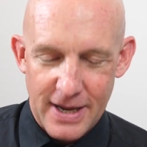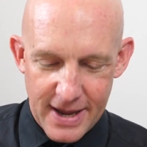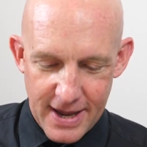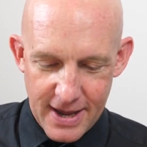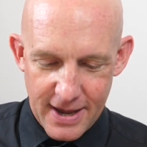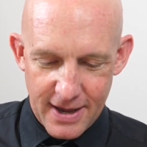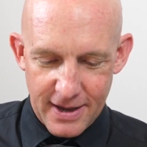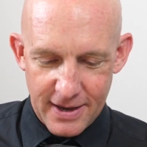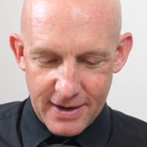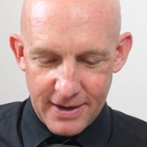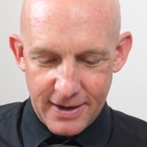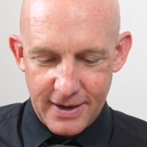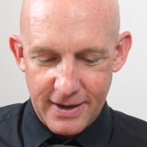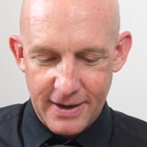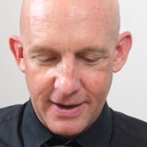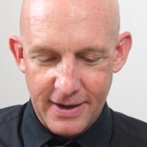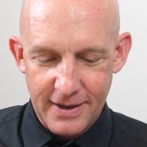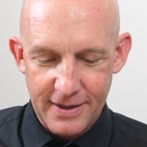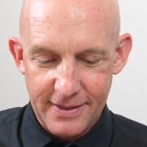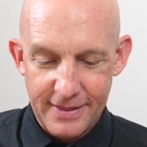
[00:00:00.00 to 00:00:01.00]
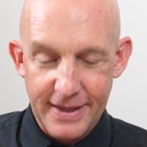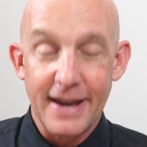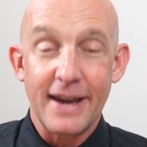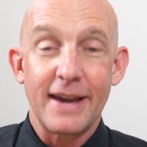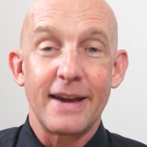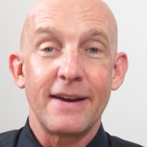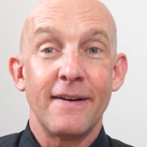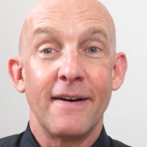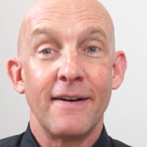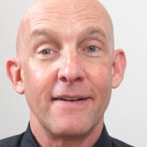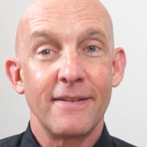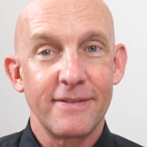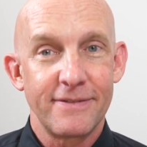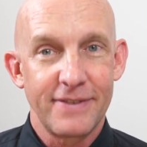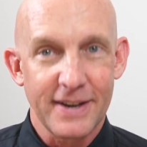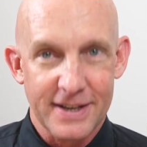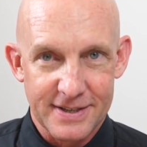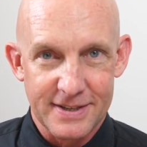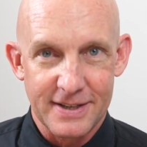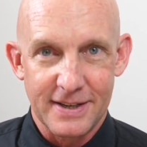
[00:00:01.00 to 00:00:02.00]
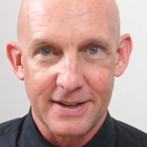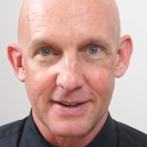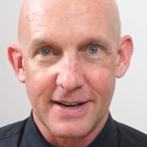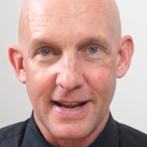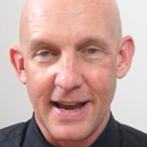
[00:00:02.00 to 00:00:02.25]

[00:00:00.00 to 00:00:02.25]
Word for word: and they fixed it.